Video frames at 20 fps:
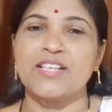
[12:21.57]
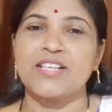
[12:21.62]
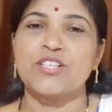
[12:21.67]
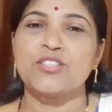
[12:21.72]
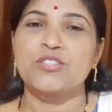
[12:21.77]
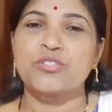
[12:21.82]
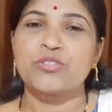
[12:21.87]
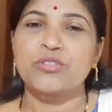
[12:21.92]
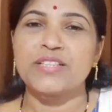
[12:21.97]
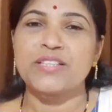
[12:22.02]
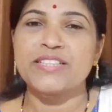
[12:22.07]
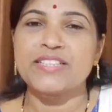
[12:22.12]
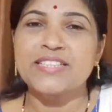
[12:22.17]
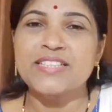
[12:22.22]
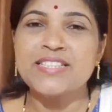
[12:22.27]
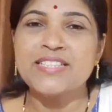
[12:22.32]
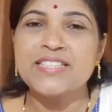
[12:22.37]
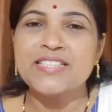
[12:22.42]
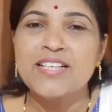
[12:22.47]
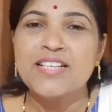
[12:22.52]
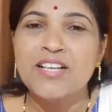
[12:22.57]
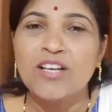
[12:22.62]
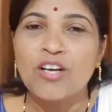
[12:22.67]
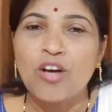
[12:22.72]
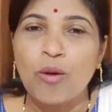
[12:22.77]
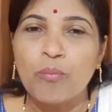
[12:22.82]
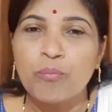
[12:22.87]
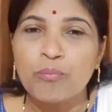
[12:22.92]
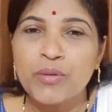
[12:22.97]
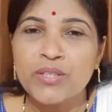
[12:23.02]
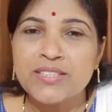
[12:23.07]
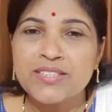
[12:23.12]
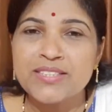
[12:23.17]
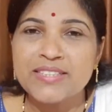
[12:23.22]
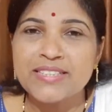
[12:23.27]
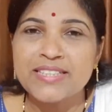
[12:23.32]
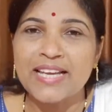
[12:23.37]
So it is compulsory